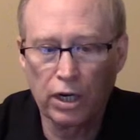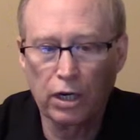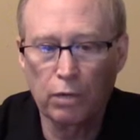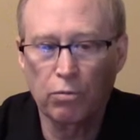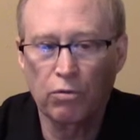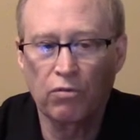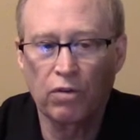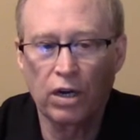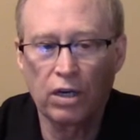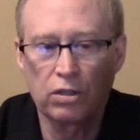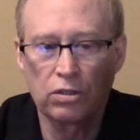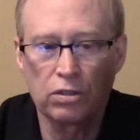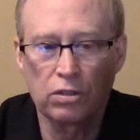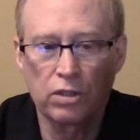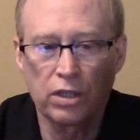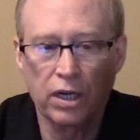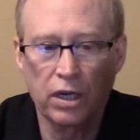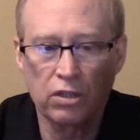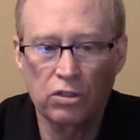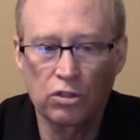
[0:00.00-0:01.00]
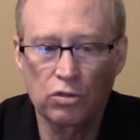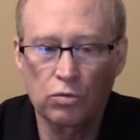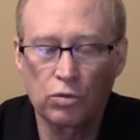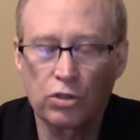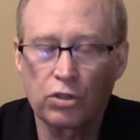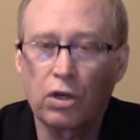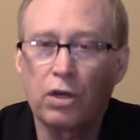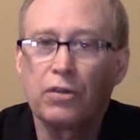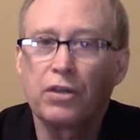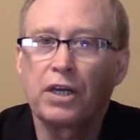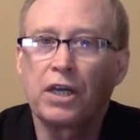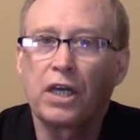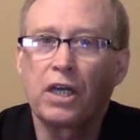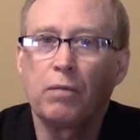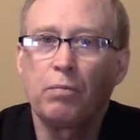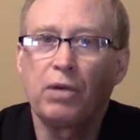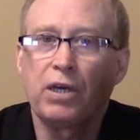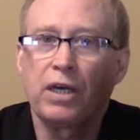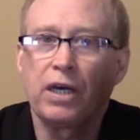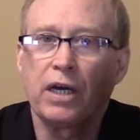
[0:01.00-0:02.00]
providers in Texas, was on the
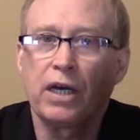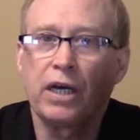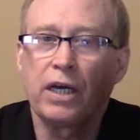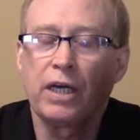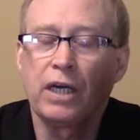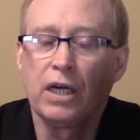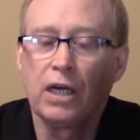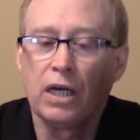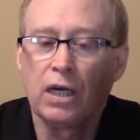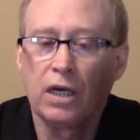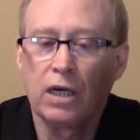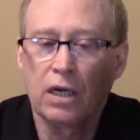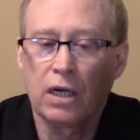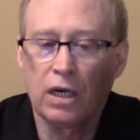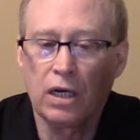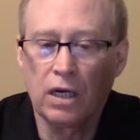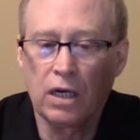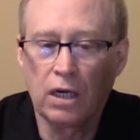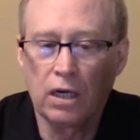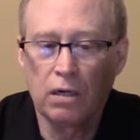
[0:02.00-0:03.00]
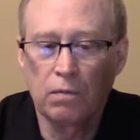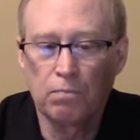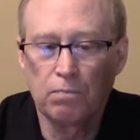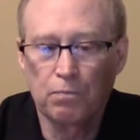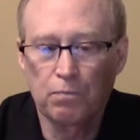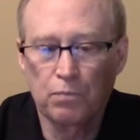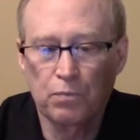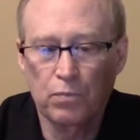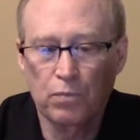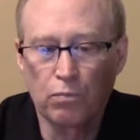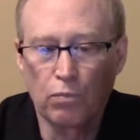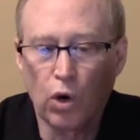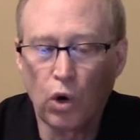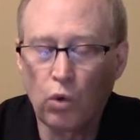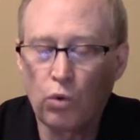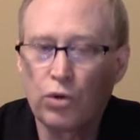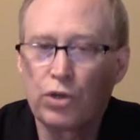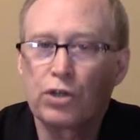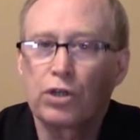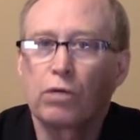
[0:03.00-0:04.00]
EPA
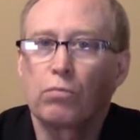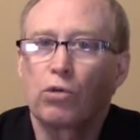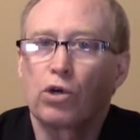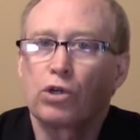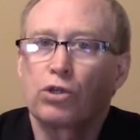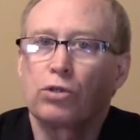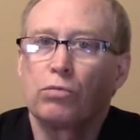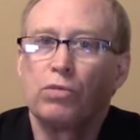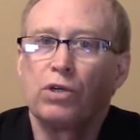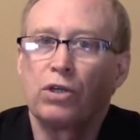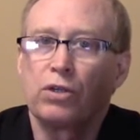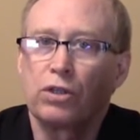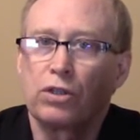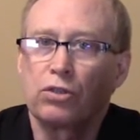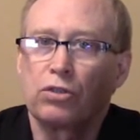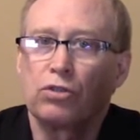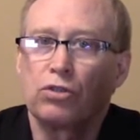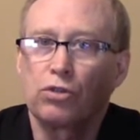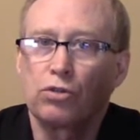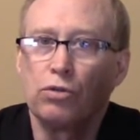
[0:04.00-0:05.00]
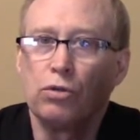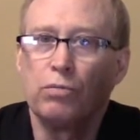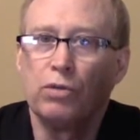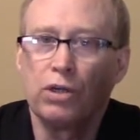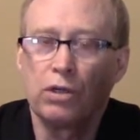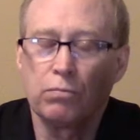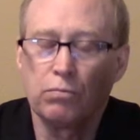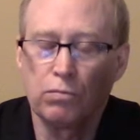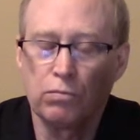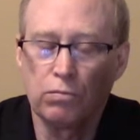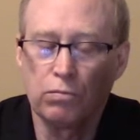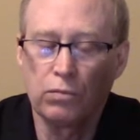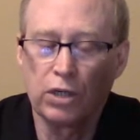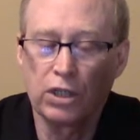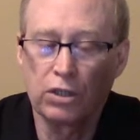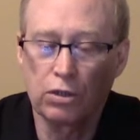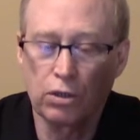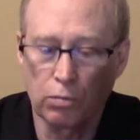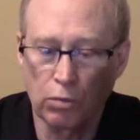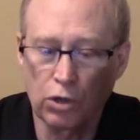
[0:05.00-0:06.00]
mold in commercial buildings
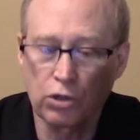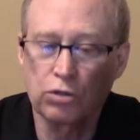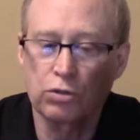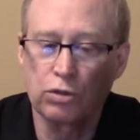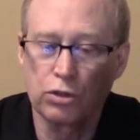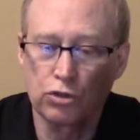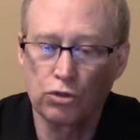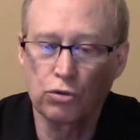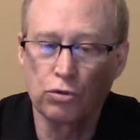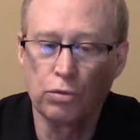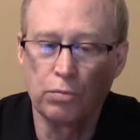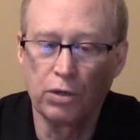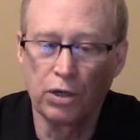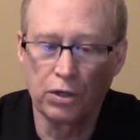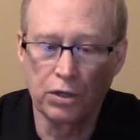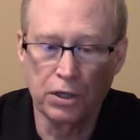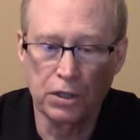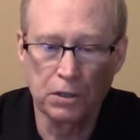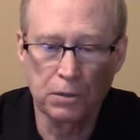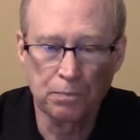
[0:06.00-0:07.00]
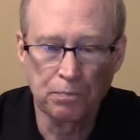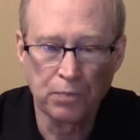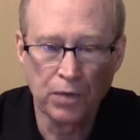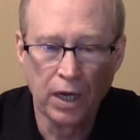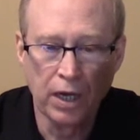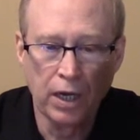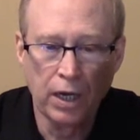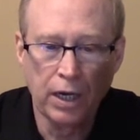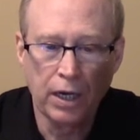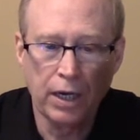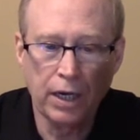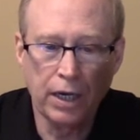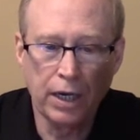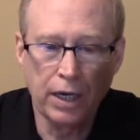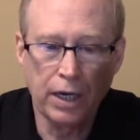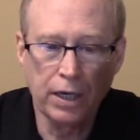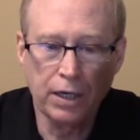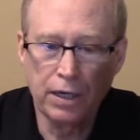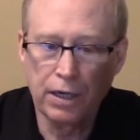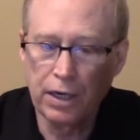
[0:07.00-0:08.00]
and commercial and school buildings.
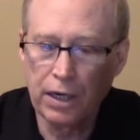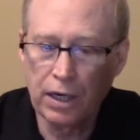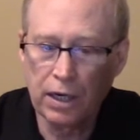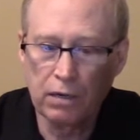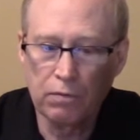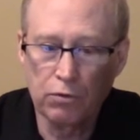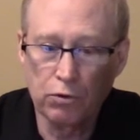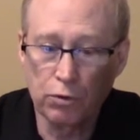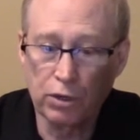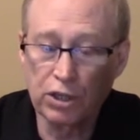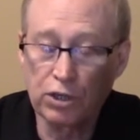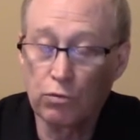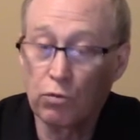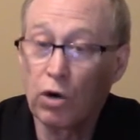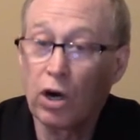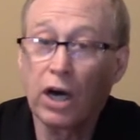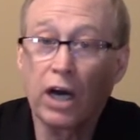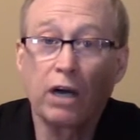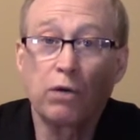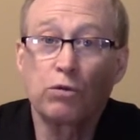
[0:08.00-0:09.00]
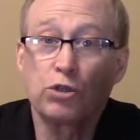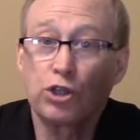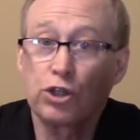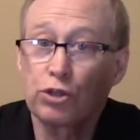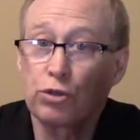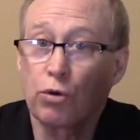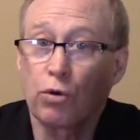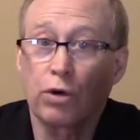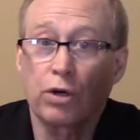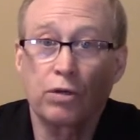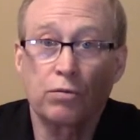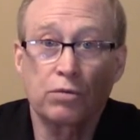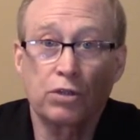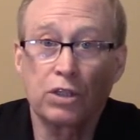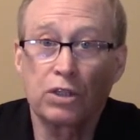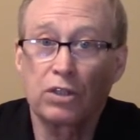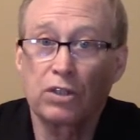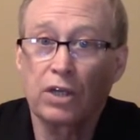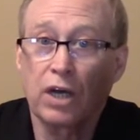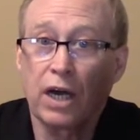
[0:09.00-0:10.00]
And the reason why it was short, it was
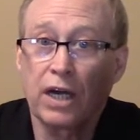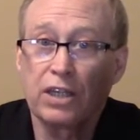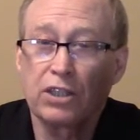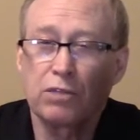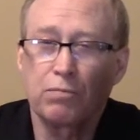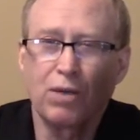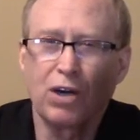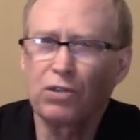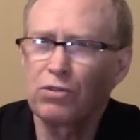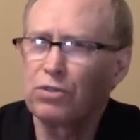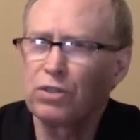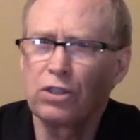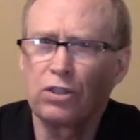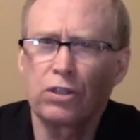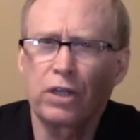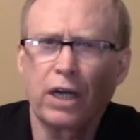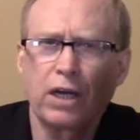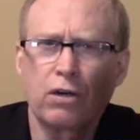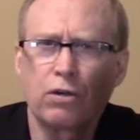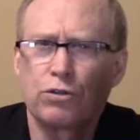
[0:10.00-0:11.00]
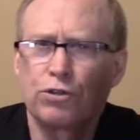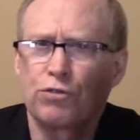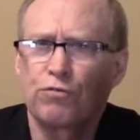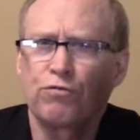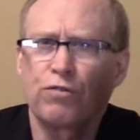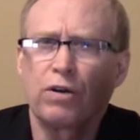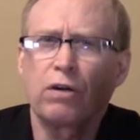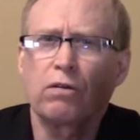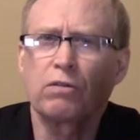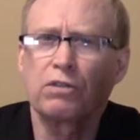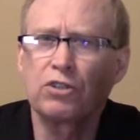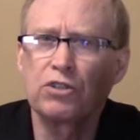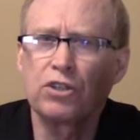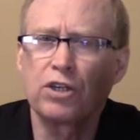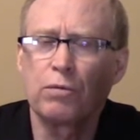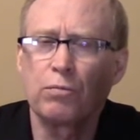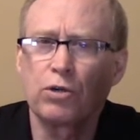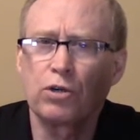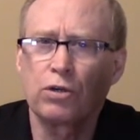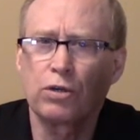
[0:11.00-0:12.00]
concise. Most of these standards are fairly
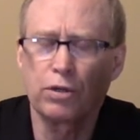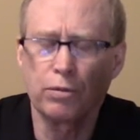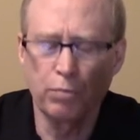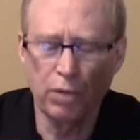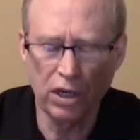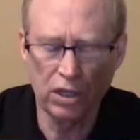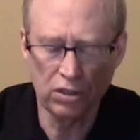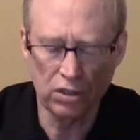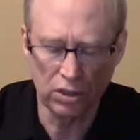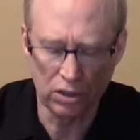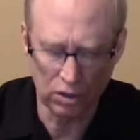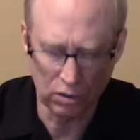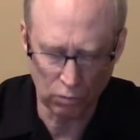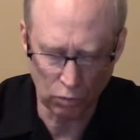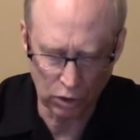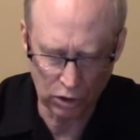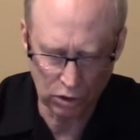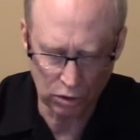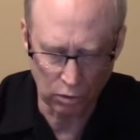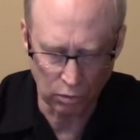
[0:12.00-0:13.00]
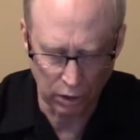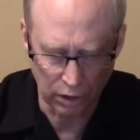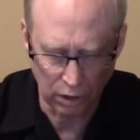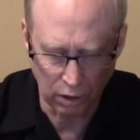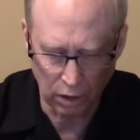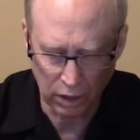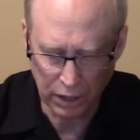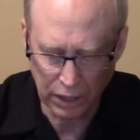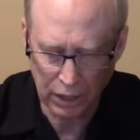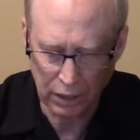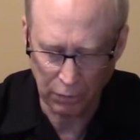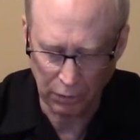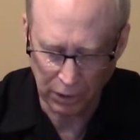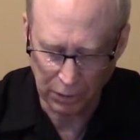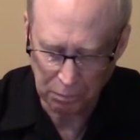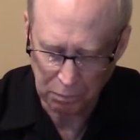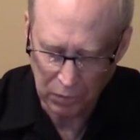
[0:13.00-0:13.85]
similar in the basics of what's going on anyway.